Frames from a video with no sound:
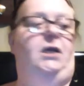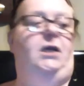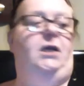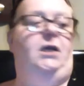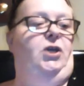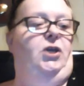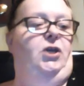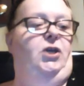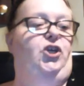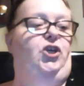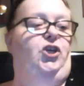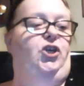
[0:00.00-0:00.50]

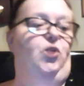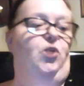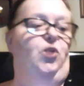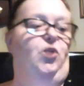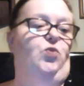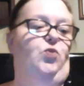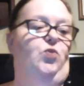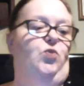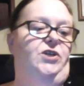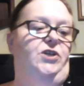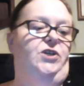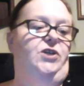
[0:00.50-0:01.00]

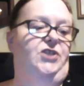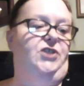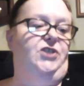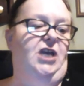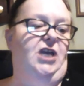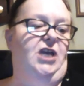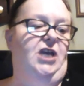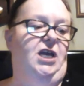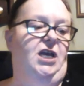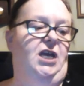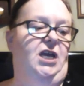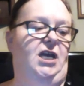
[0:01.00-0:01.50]
use
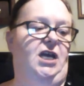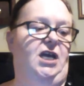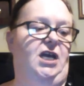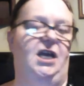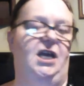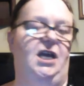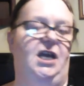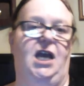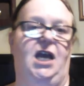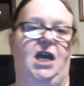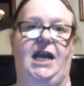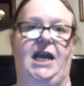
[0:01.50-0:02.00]

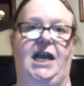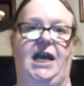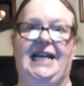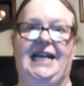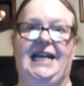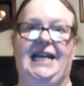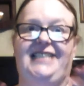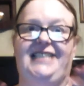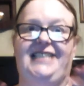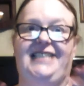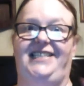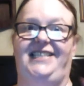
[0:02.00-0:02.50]
a
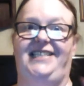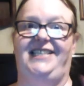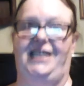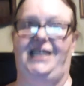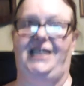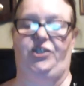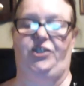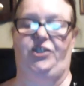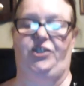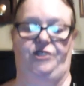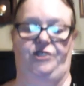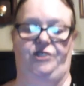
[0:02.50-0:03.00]
glass
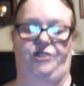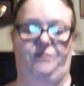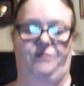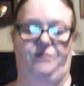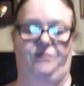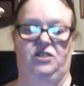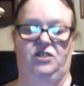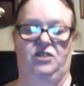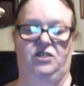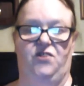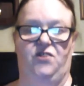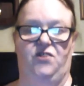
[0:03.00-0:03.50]
dish
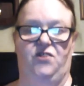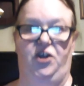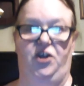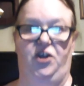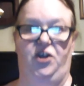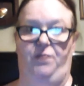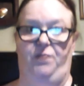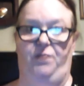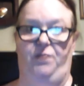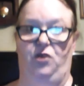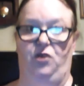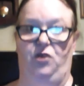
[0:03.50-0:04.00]
because I've got an
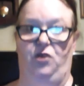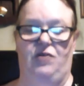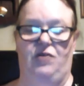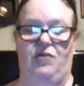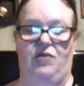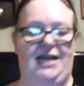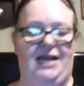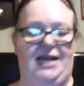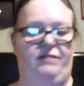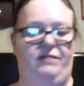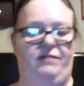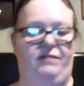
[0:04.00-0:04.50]
oblong
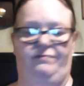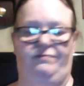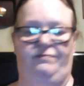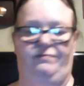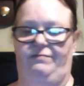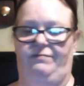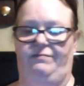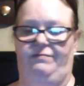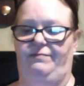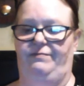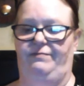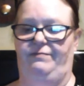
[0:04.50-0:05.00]
like
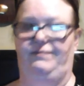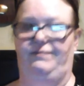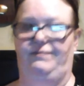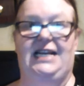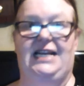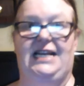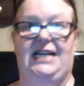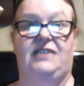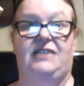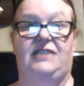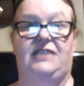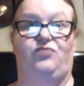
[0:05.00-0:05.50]

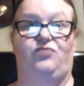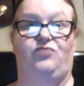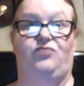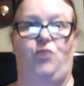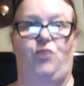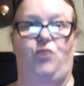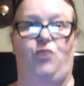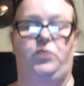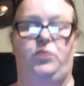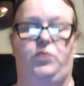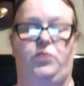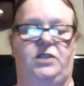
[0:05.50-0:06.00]
glass
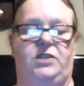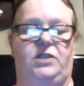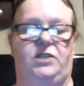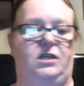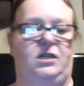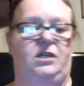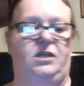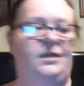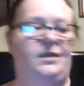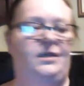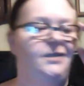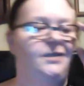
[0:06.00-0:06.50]
roaster.
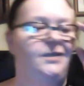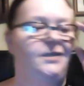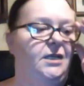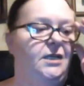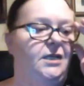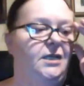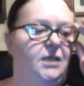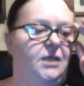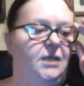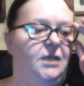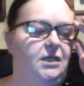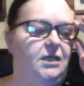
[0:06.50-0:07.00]

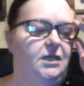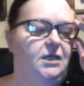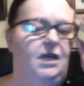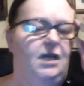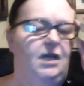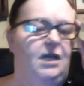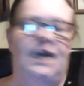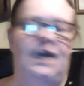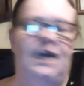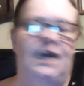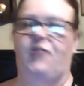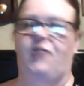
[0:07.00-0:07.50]

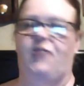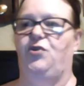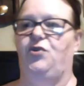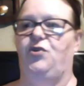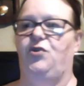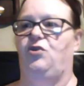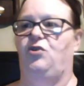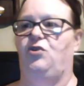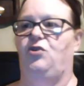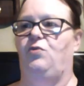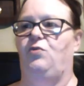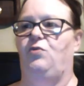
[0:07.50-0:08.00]
And I
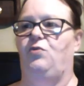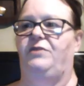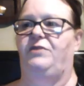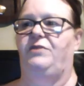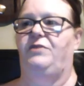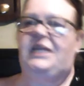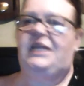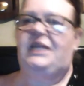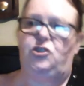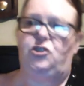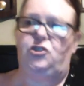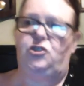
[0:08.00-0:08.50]
thought, well,
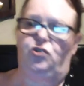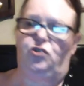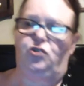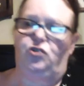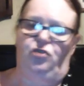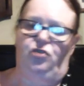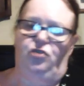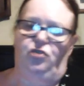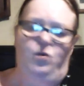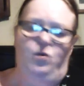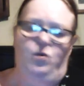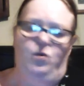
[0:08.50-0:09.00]
that's sort
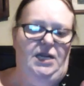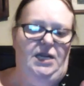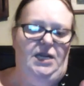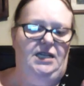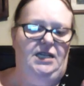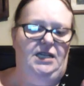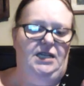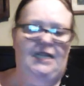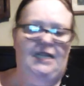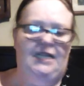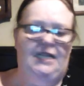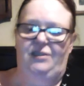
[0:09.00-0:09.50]
of
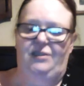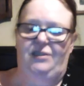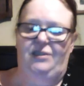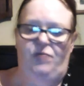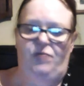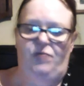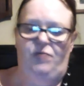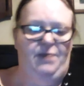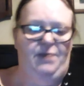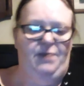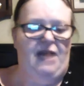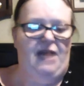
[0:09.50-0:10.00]
it's
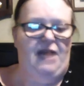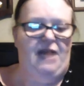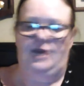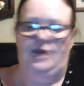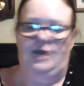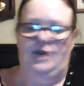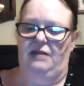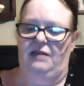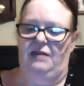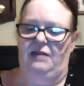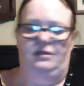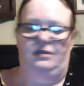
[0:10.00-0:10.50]
only about
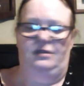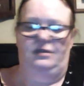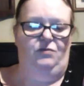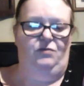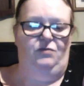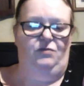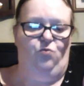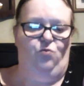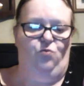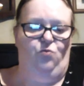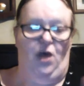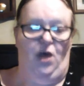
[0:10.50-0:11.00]
that
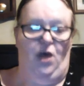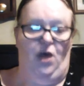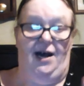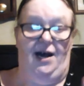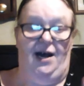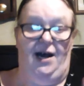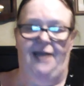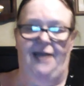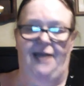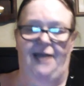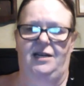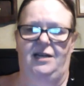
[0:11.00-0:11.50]

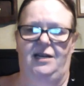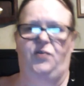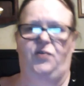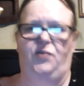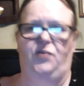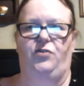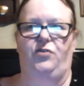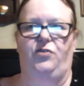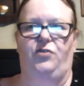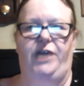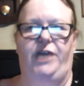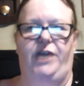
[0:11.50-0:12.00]
wide. And I
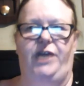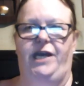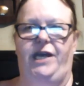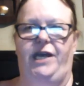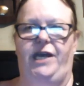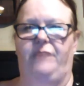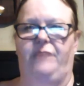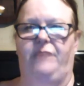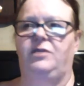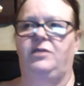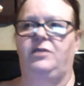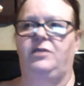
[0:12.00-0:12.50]
thought, no.